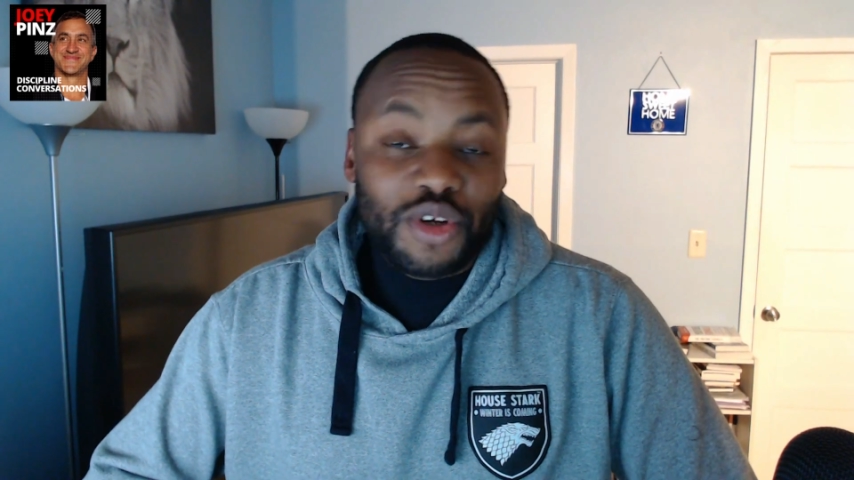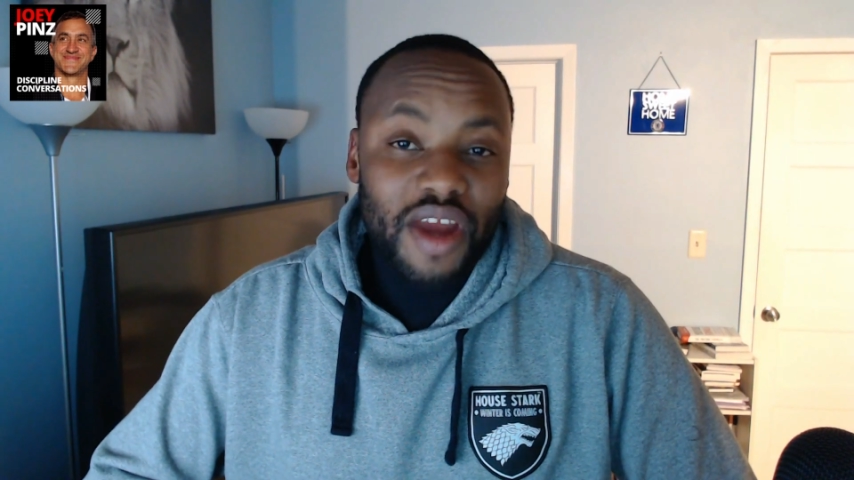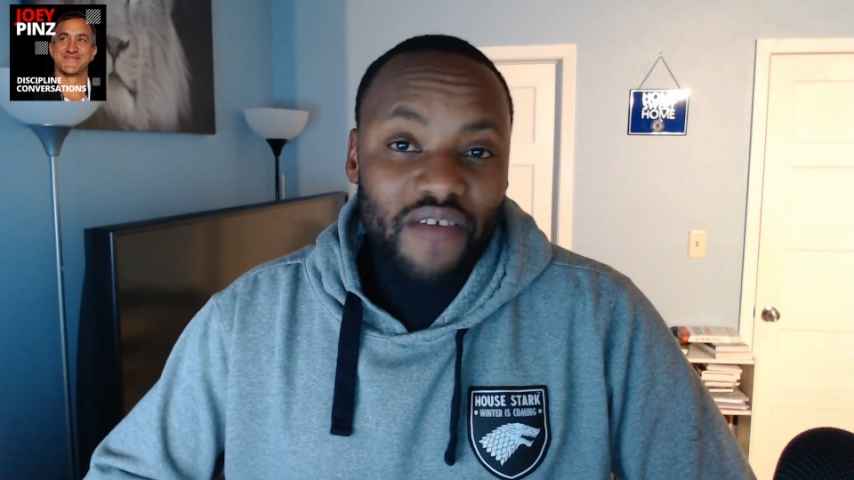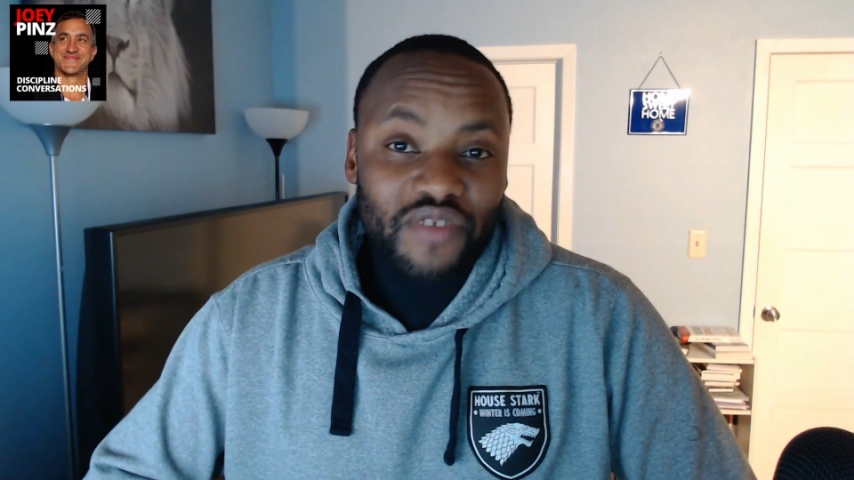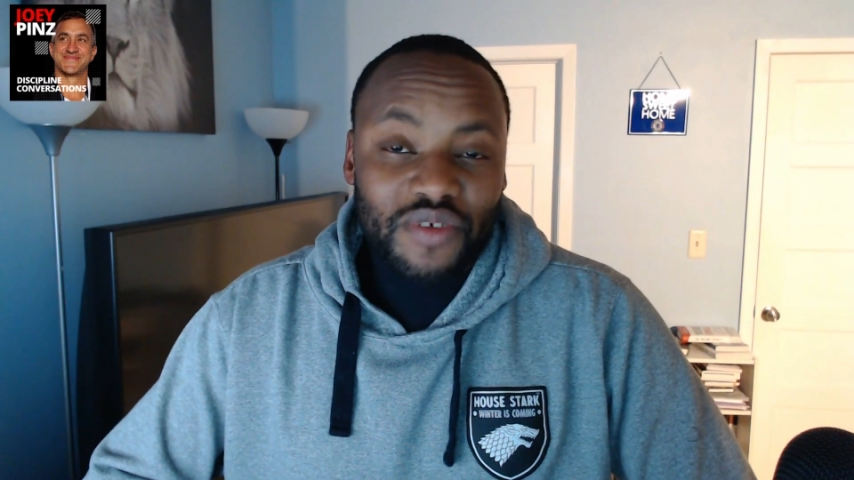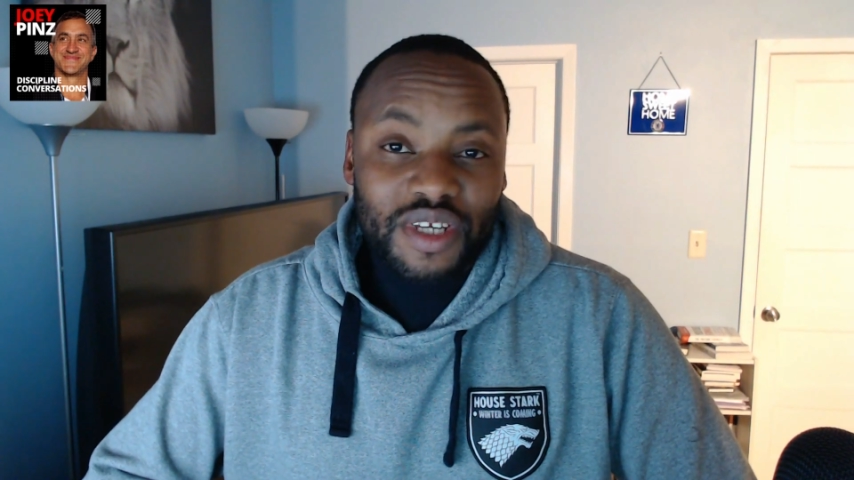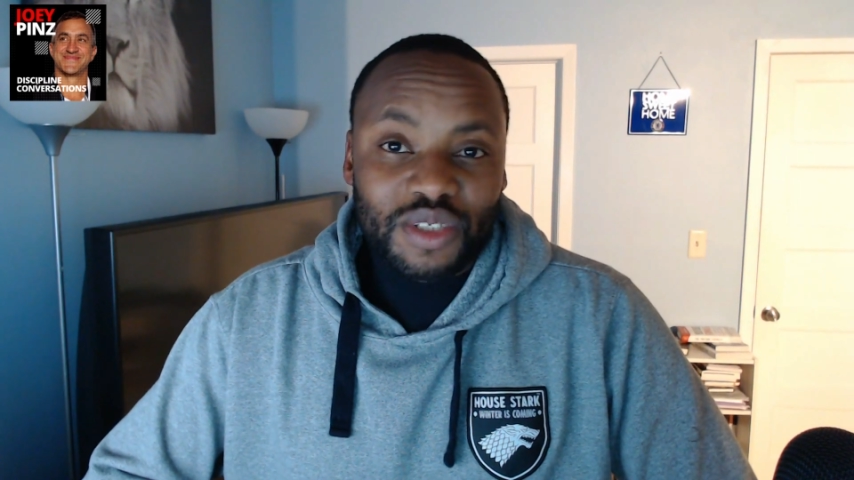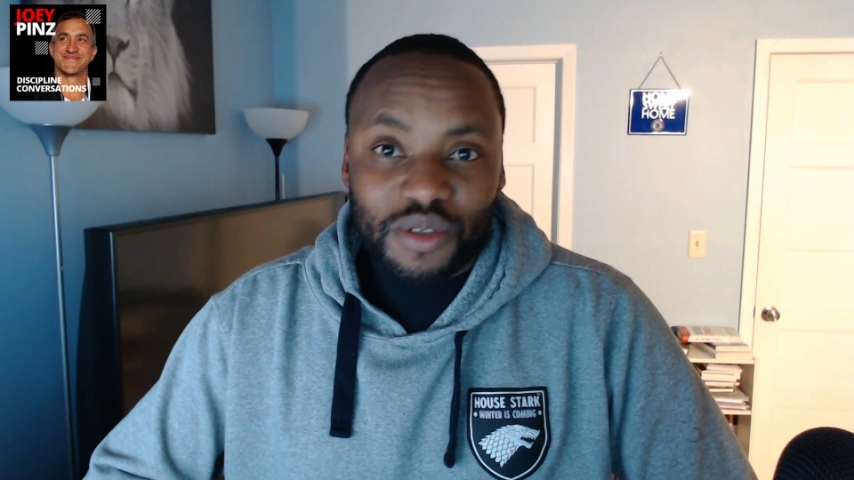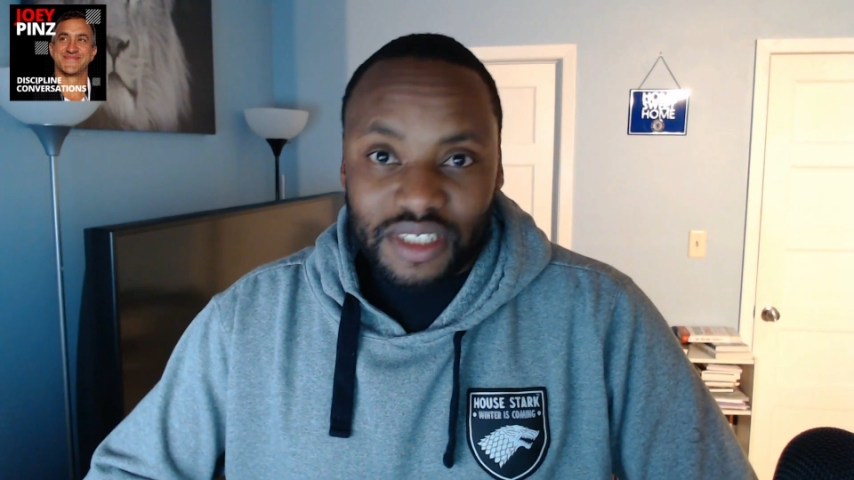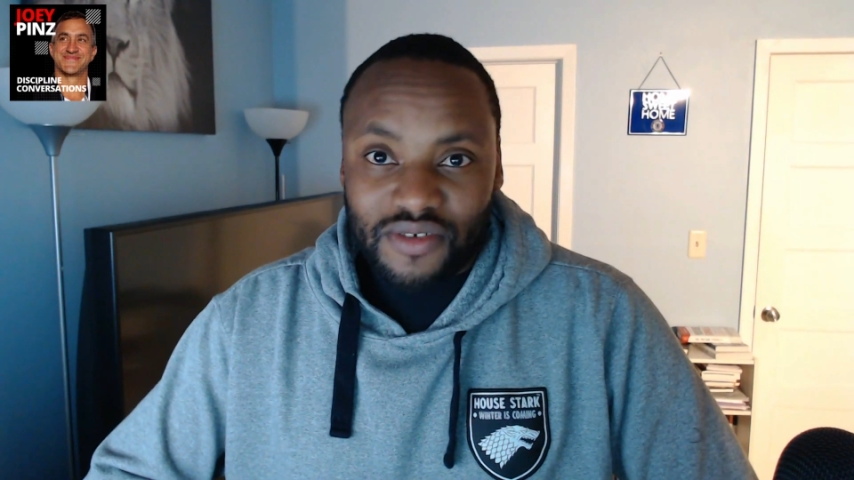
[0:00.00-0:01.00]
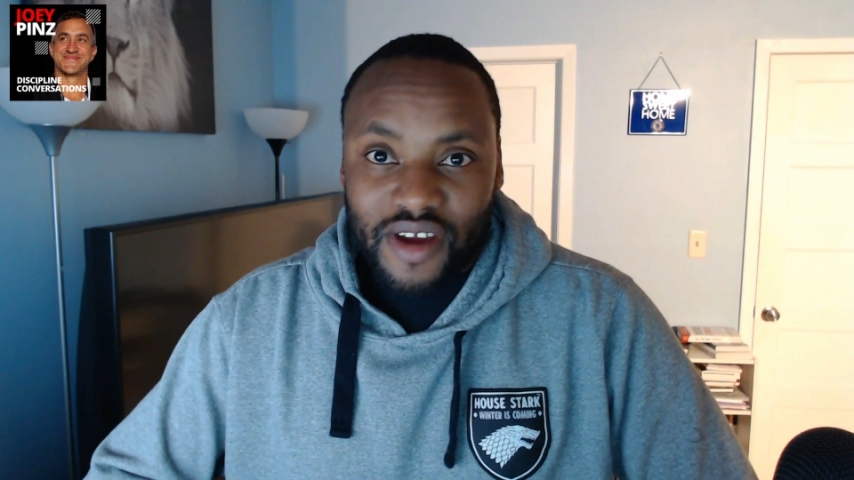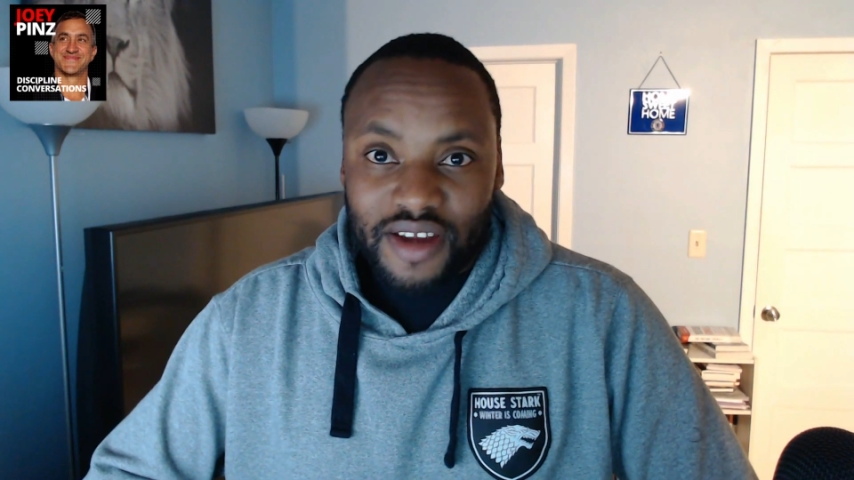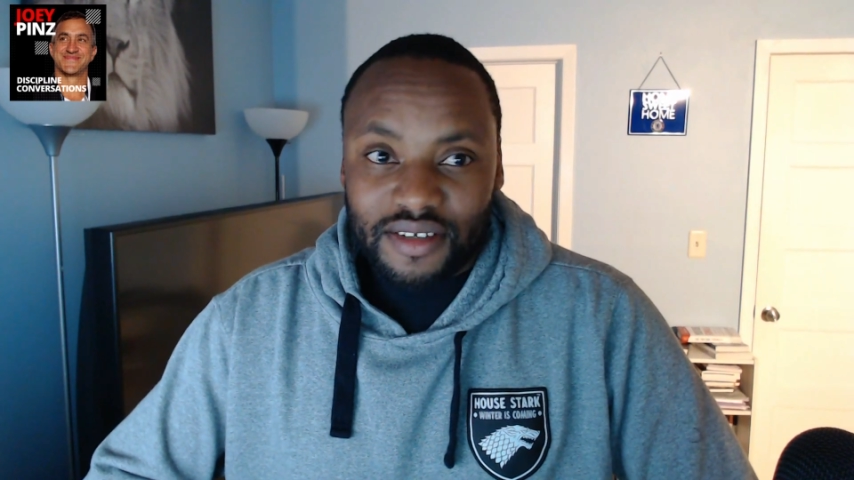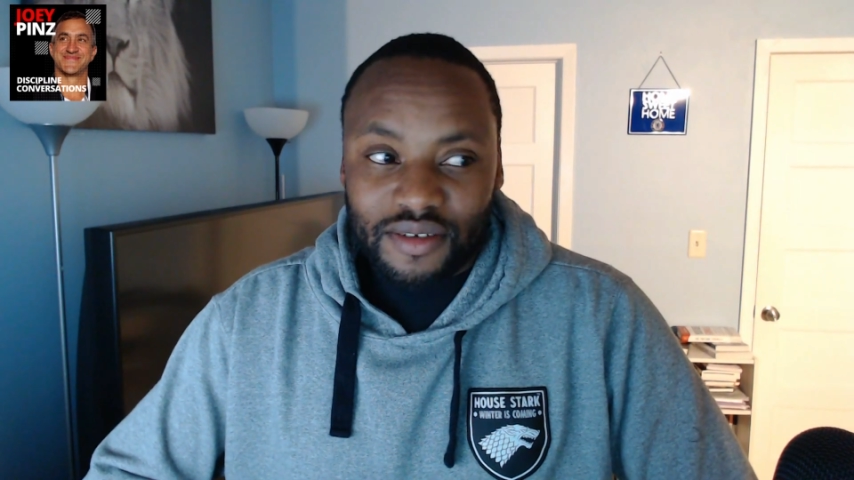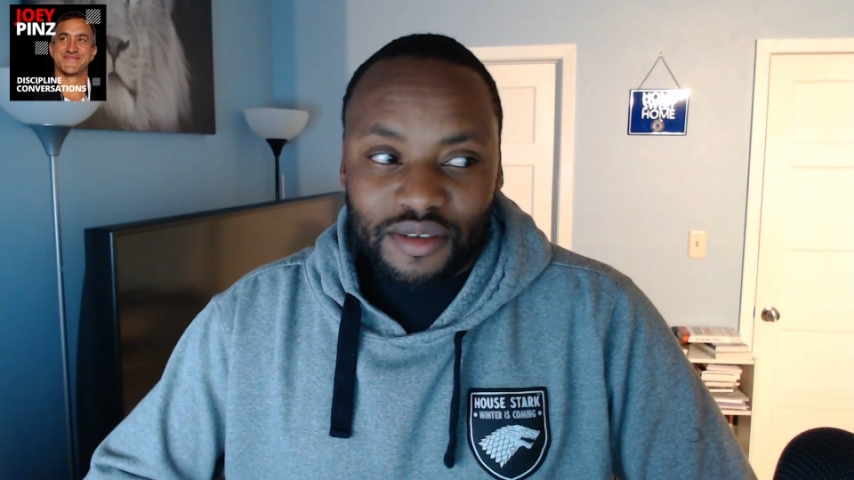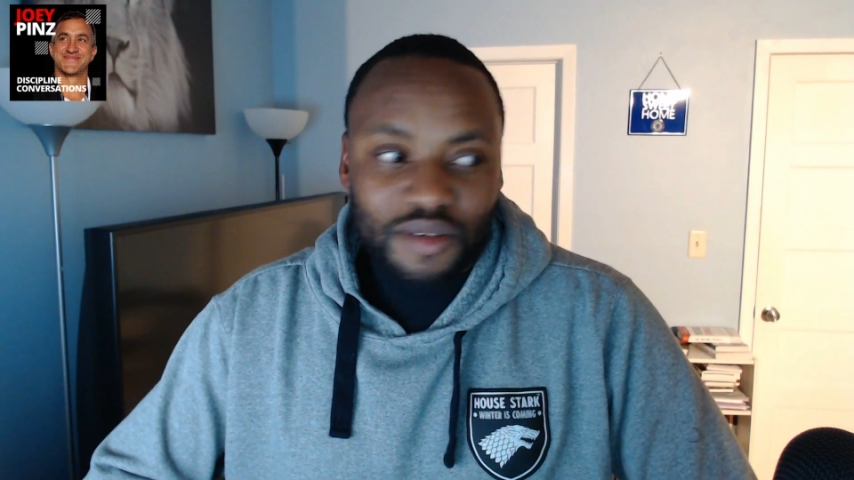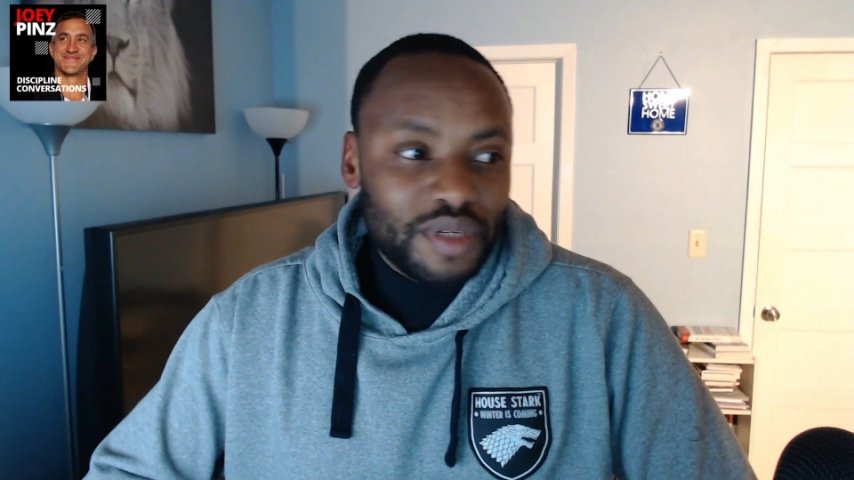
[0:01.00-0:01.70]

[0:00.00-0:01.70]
but they don't have the resources, right?